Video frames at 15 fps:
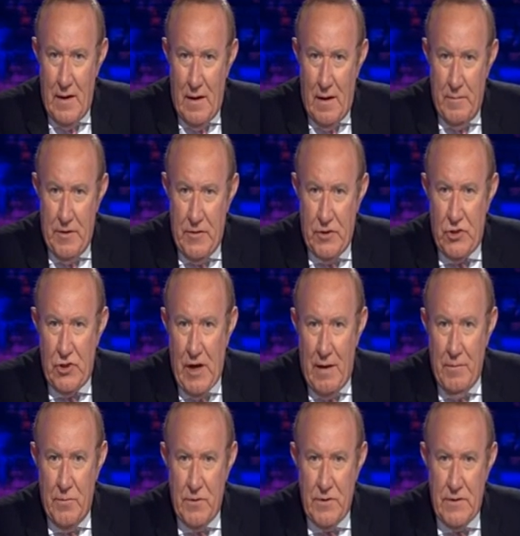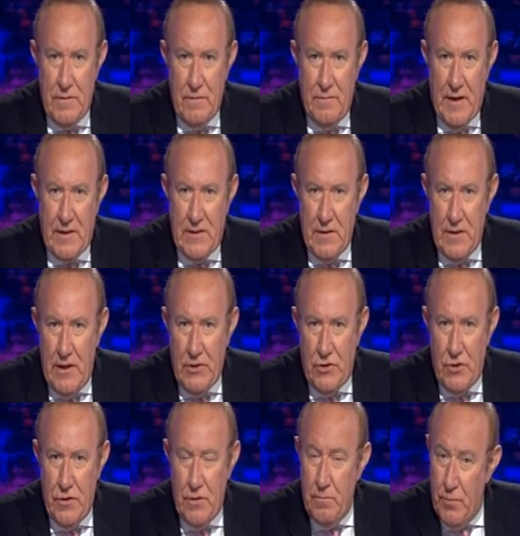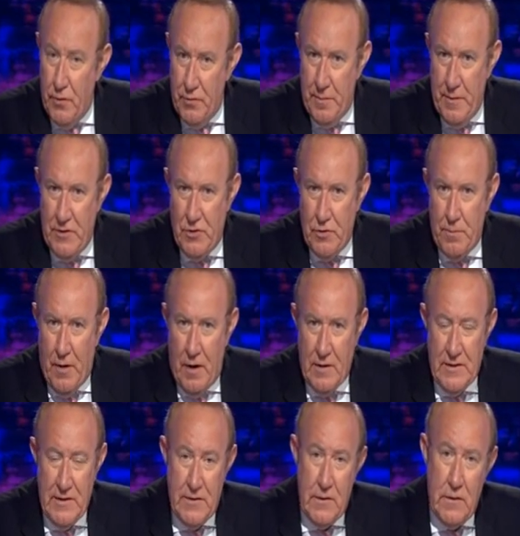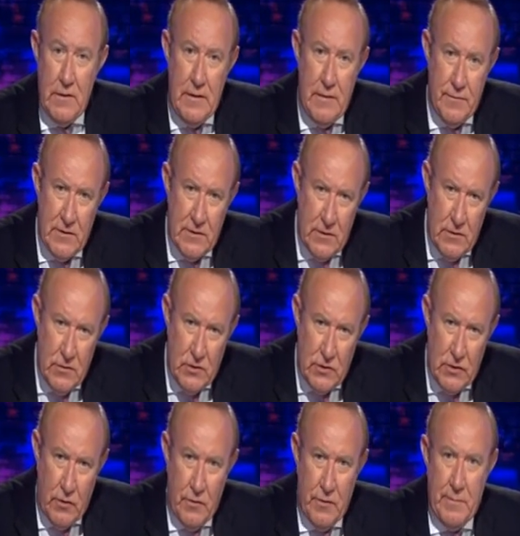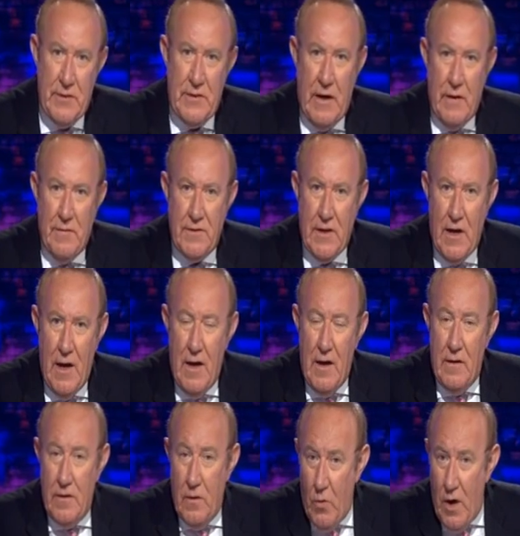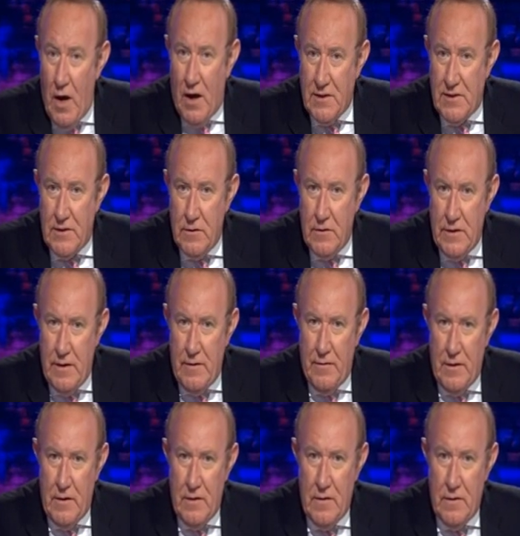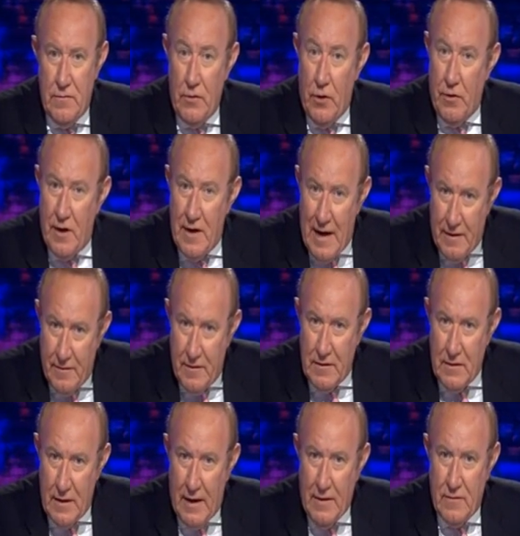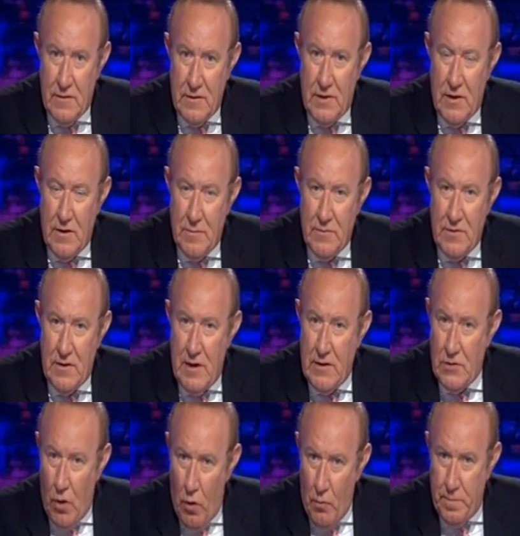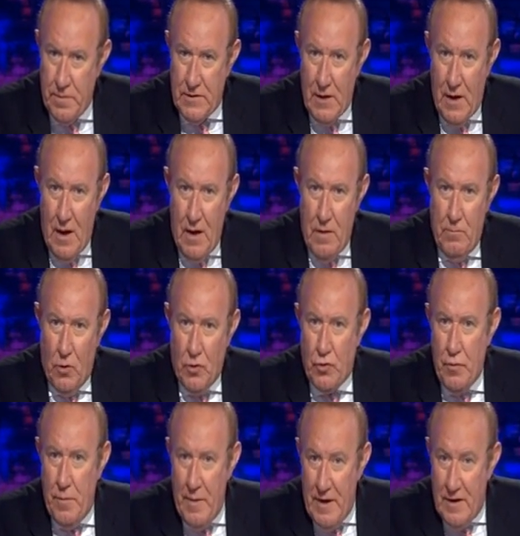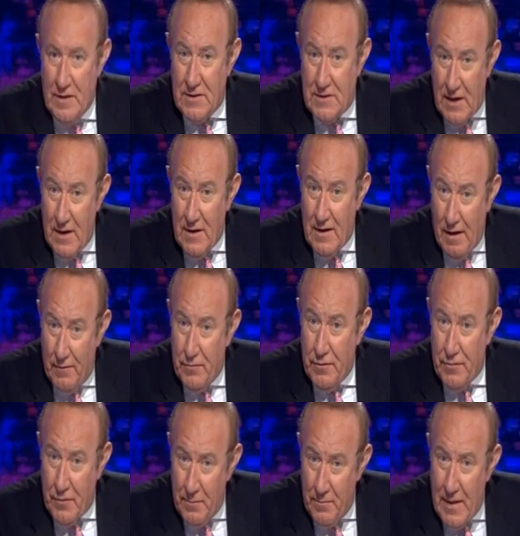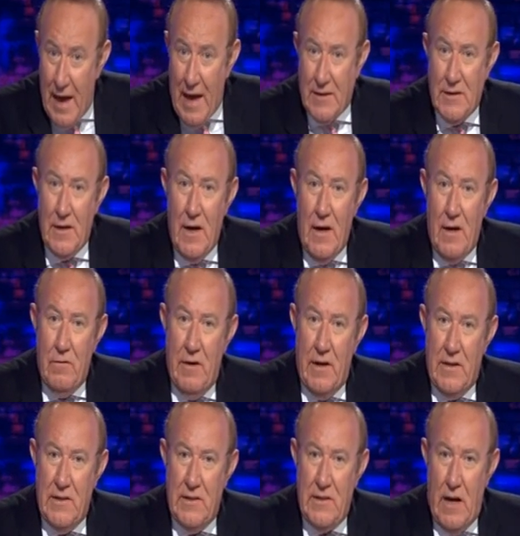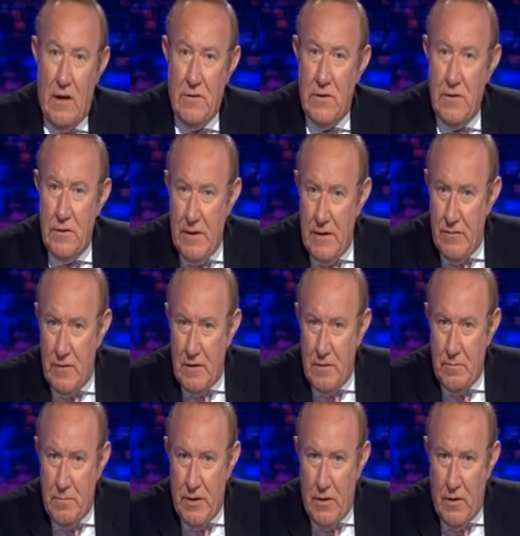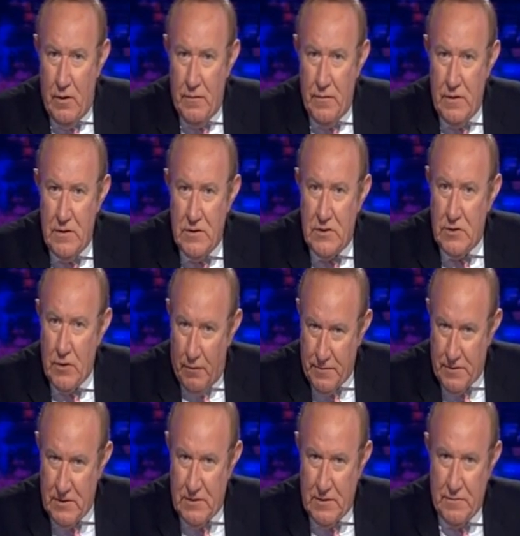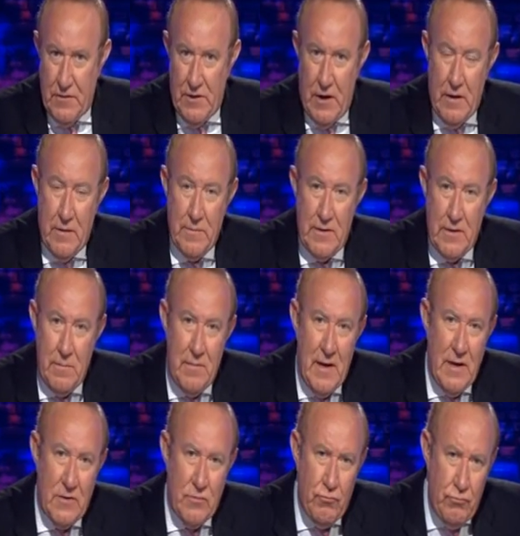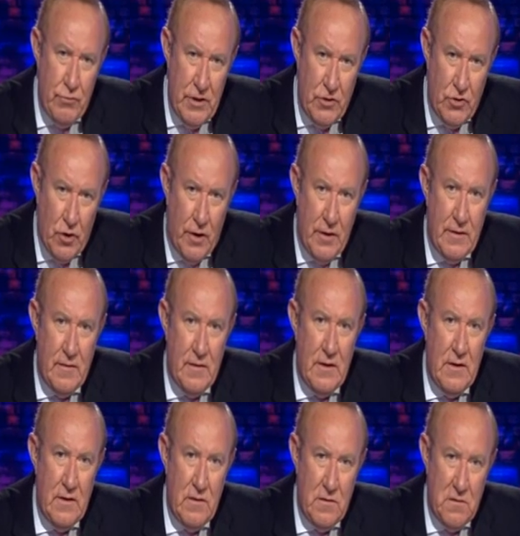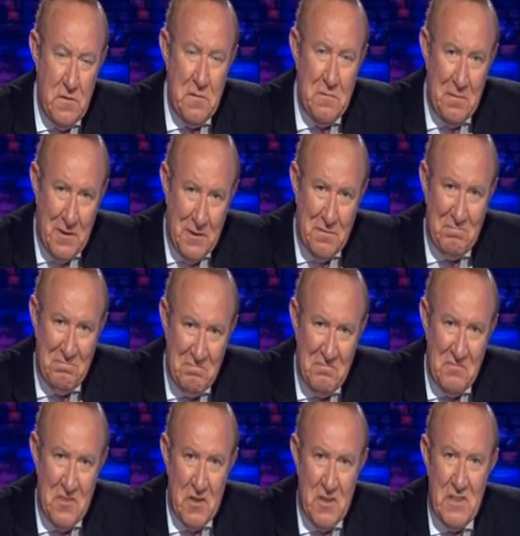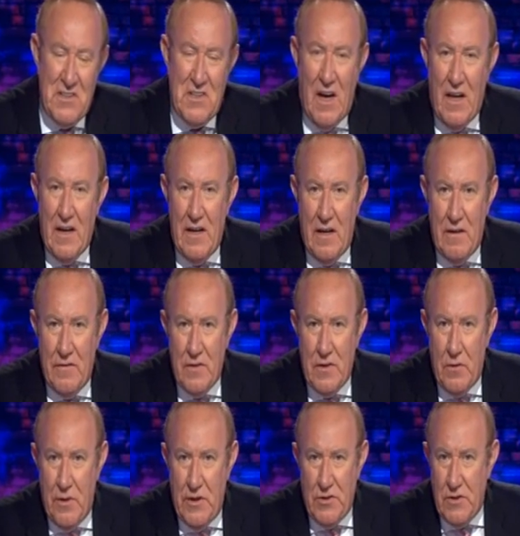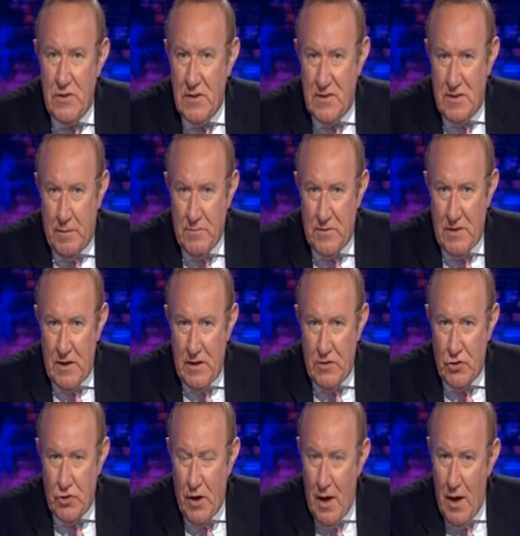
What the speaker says: Amid the shambles and vacillation in both major parties, the Leavers console themselves that we are still leaving, if not on anything like the terms they'd hoped. Most Remainers take comfort from that, reconciled to leaving, but on the softest of terms that makes rejoining the EU, well, not entirely out of the question at some stage.